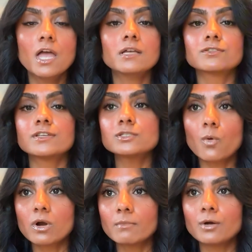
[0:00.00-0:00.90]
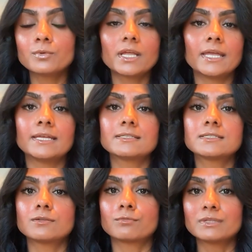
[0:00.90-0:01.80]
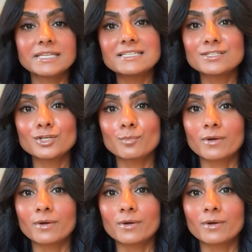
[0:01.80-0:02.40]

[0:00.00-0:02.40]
So this hormone, it's released in your